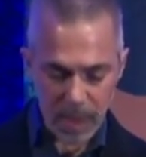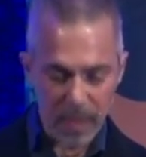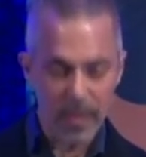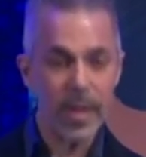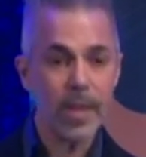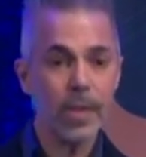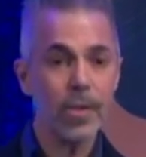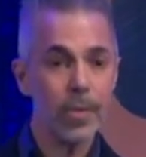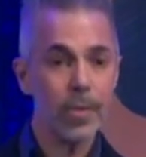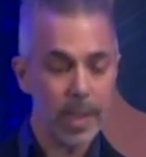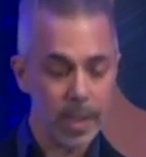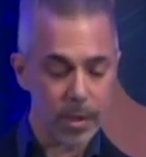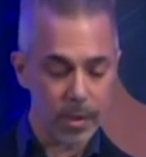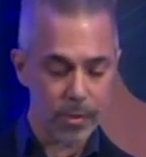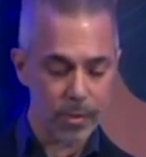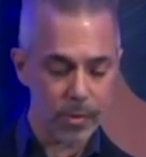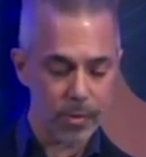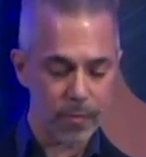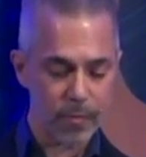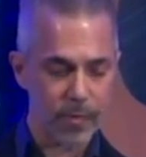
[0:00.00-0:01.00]
Then you need a
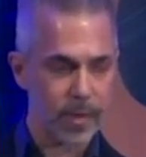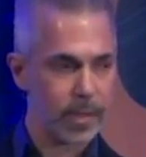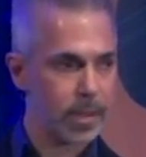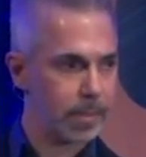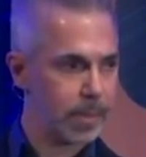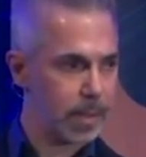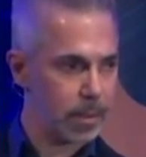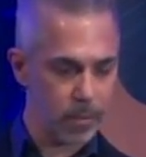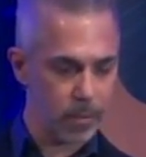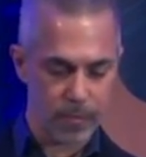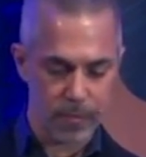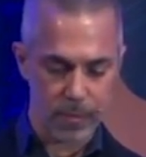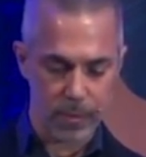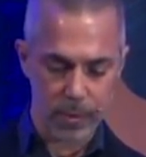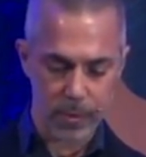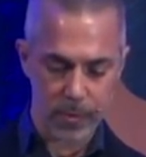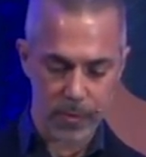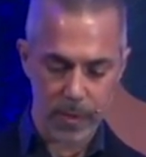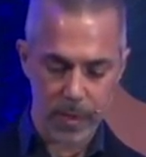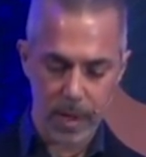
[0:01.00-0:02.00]
third fundamental
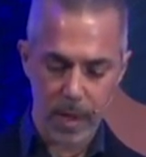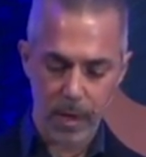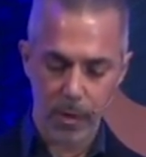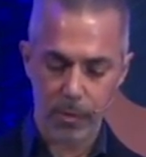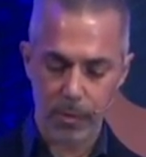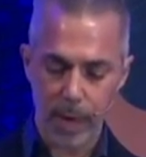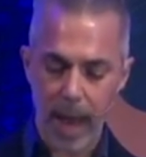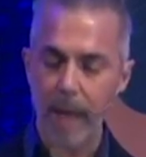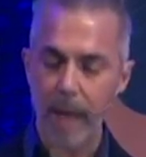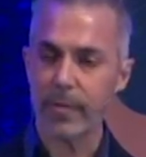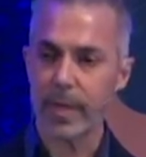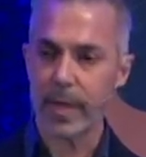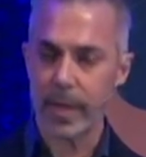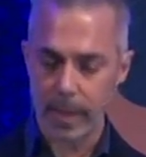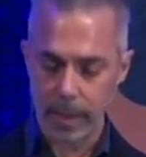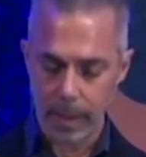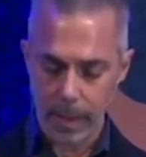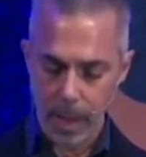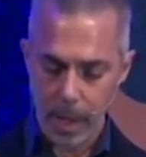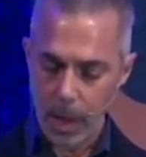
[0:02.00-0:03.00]
force
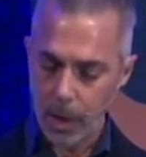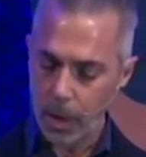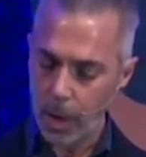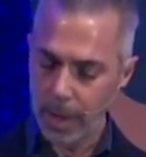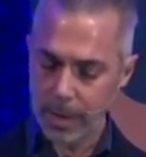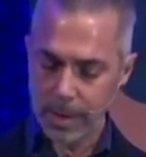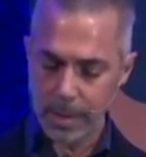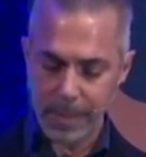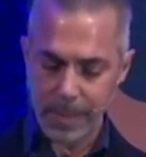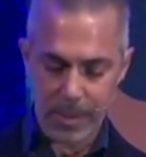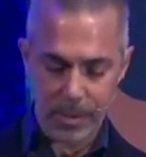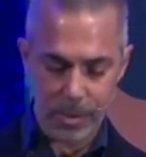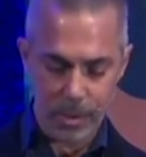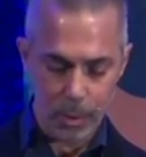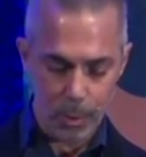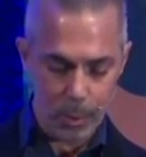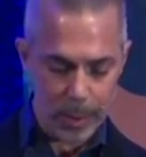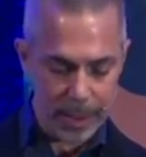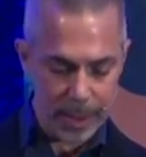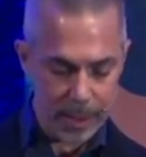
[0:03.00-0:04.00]
gravity, not to be
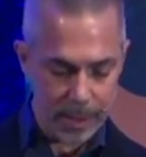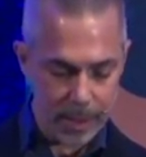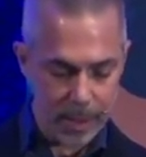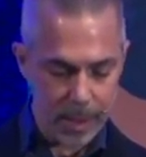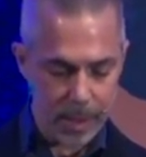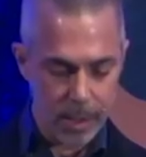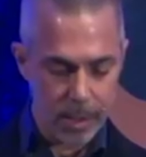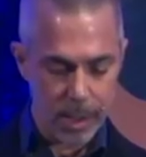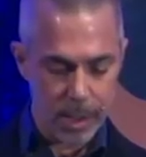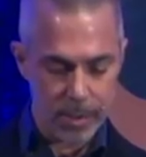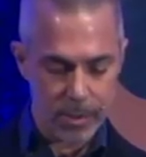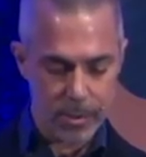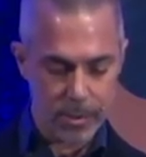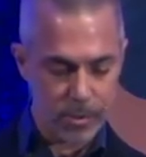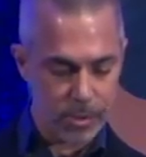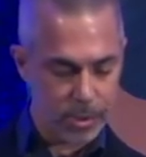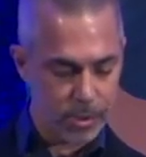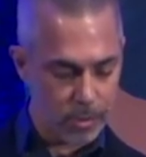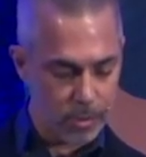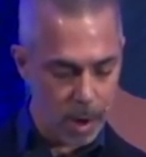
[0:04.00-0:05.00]
too weak, not
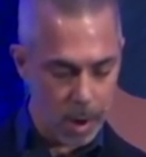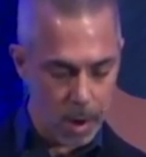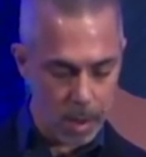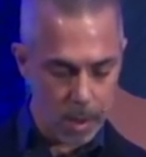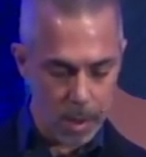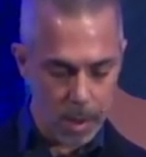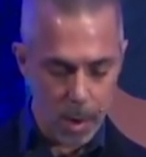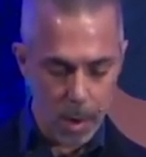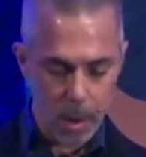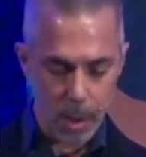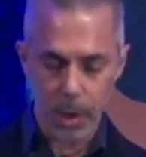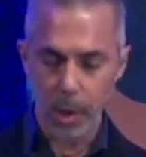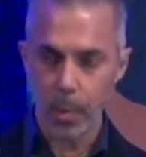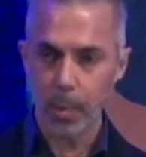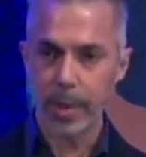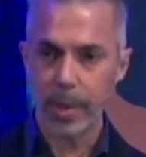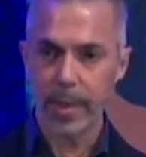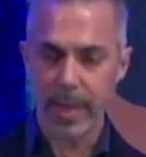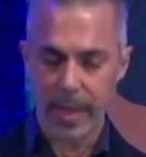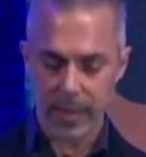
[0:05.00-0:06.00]
too strong, or you
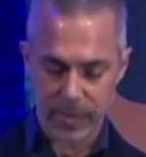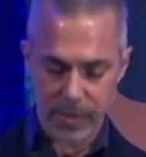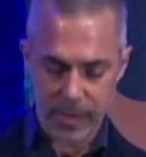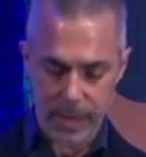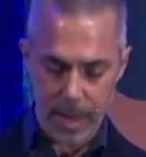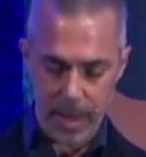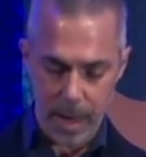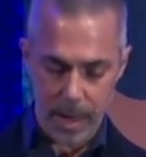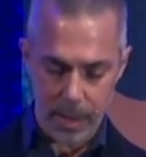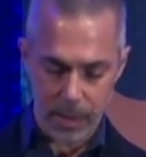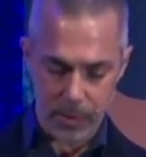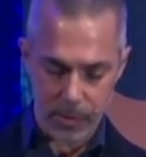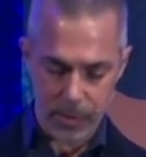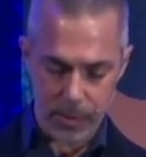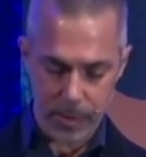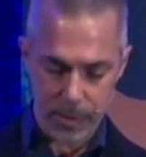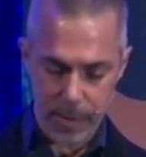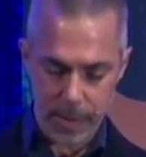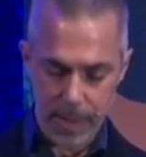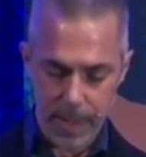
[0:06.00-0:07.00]
wouldn't have
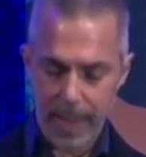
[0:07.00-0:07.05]
stars.